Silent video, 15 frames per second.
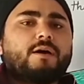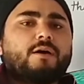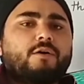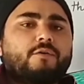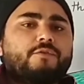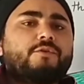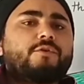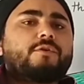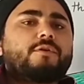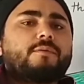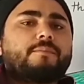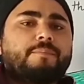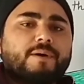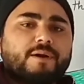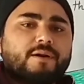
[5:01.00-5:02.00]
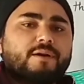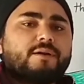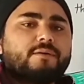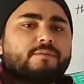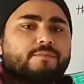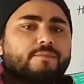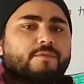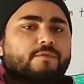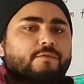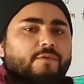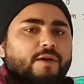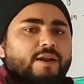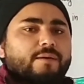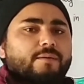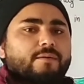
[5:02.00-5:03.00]
of your burner
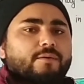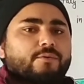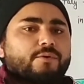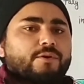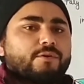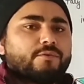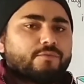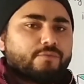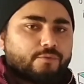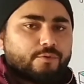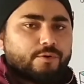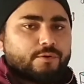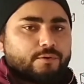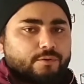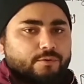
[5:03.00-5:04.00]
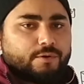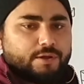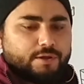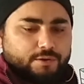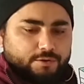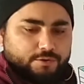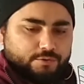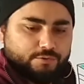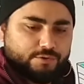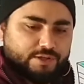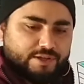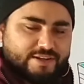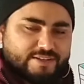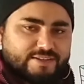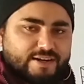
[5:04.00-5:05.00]
while cooking food. Okay, you
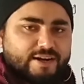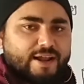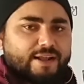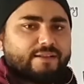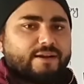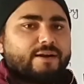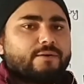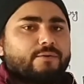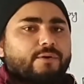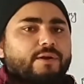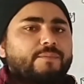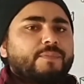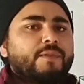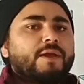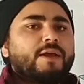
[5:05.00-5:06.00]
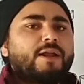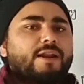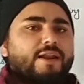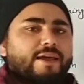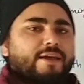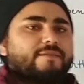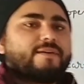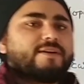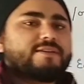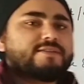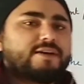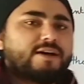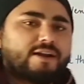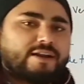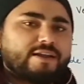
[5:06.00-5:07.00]
increase that, like that. Okay, likewise
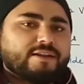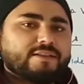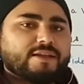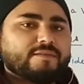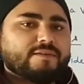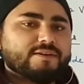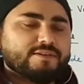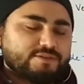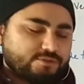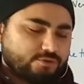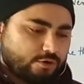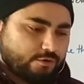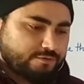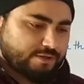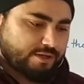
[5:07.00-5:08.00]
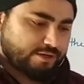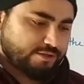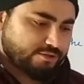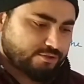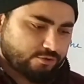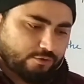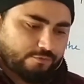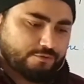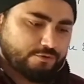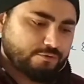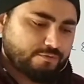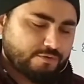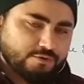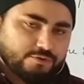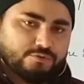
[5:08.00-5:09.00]
earlier there were stoves, and in stoves
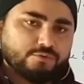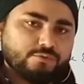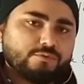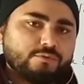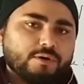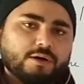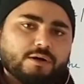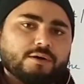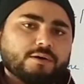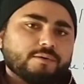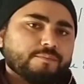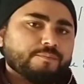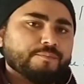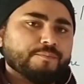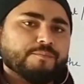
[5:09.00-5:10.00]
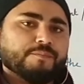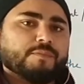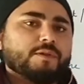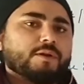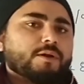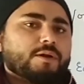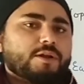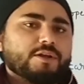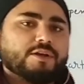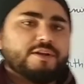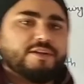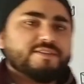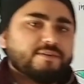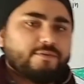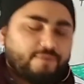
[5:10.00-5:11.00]
we used to
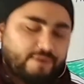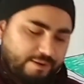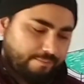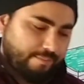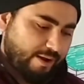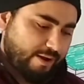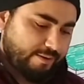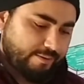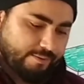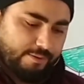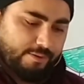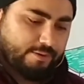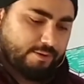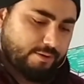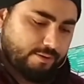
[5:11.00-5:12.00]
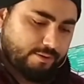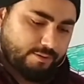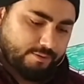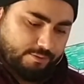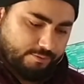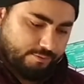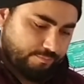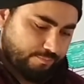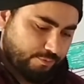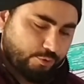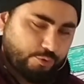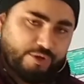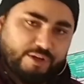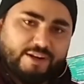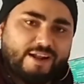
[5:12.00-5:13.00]
increase the flame by
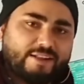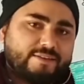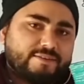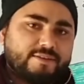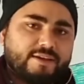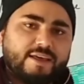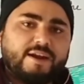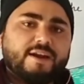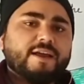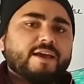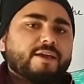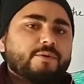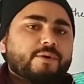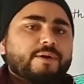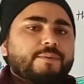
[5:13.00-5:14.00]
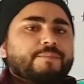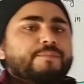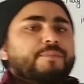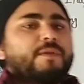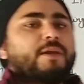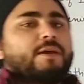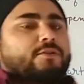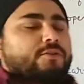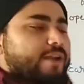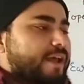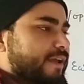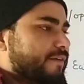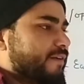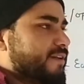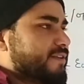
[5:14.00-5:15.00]
doing like this again and again. Okay, so
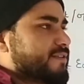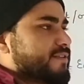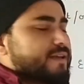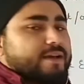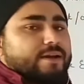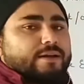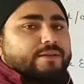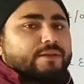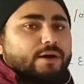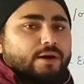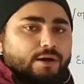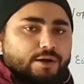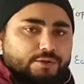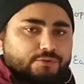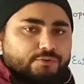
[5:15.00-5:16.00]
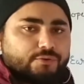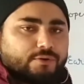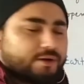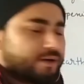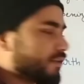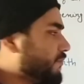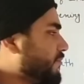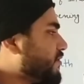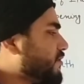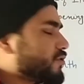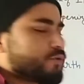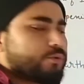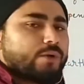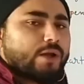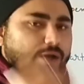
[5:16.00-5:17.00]
likewise in the hearth means
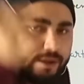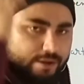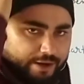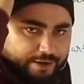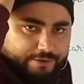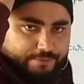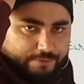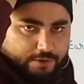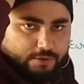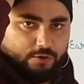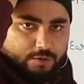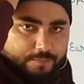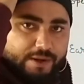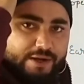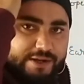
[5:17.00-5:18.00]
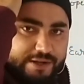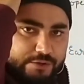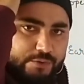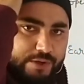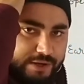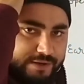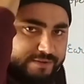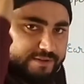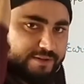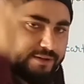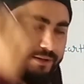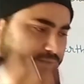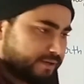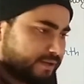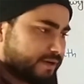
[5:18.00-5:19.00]
chulha, right, or bhatti, you can say.
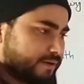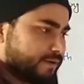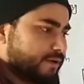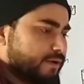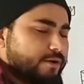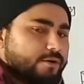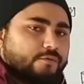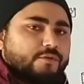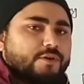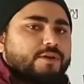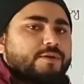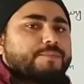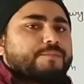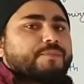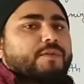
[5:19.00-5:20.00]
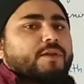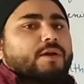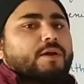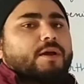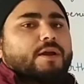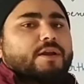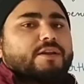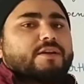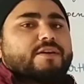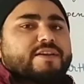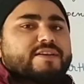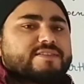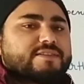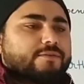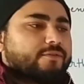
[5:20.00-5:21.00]
Clear? We
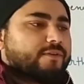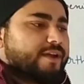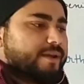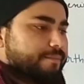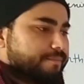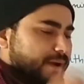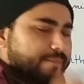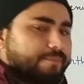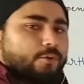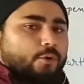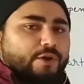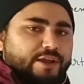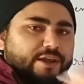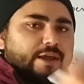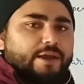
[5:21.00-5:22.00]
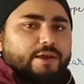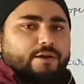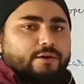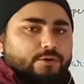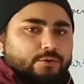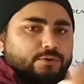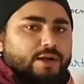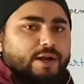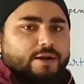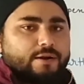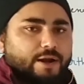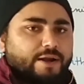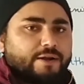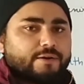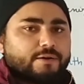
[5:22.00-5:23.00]
increase the flame by blowing air to that,
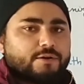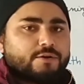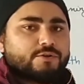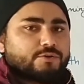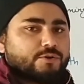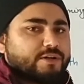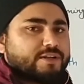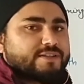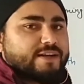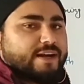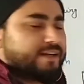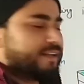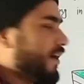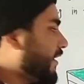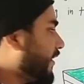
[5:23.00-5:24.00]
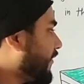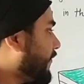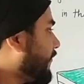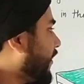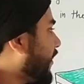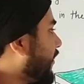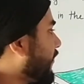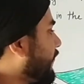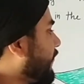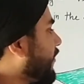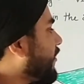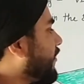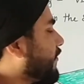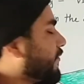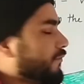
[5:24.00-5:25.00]
right? So it is said that
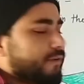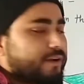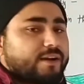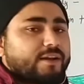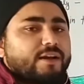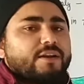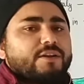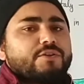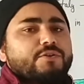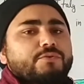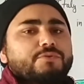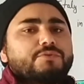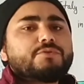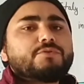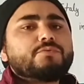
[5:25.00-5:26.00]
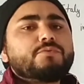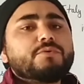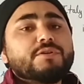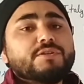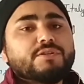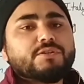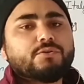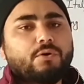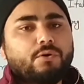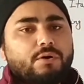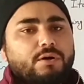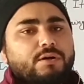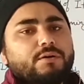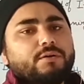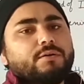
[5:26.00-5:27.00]
whenever Vulcan used to
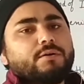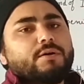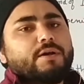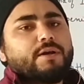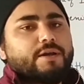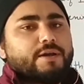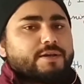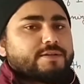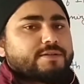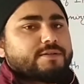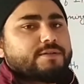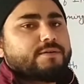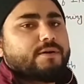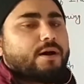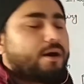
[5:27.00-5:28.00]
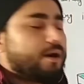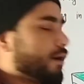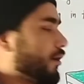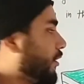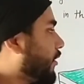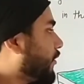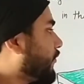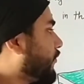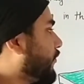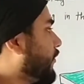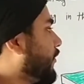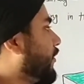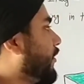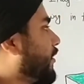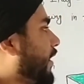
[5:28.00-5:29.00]
stoke his hearth,
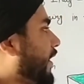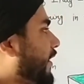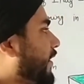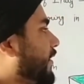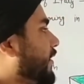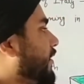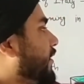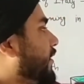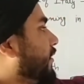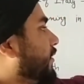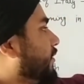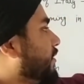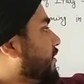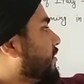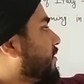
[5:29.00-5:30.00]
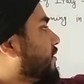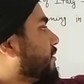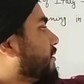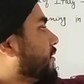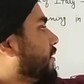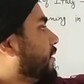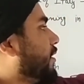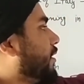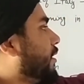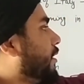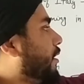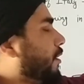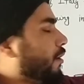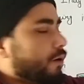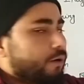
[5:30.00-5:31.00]
right, this
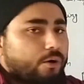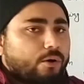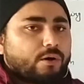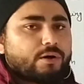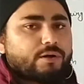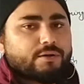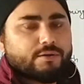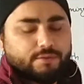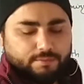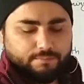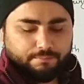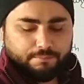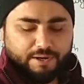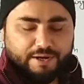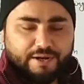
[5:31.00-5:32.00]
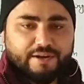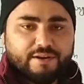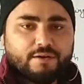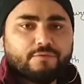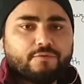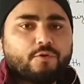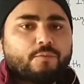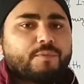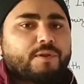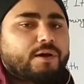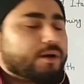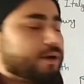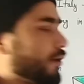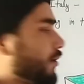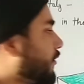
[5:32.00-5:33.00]
hot material from the
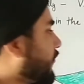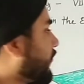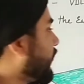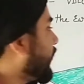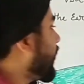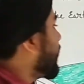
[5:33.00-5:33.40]
earth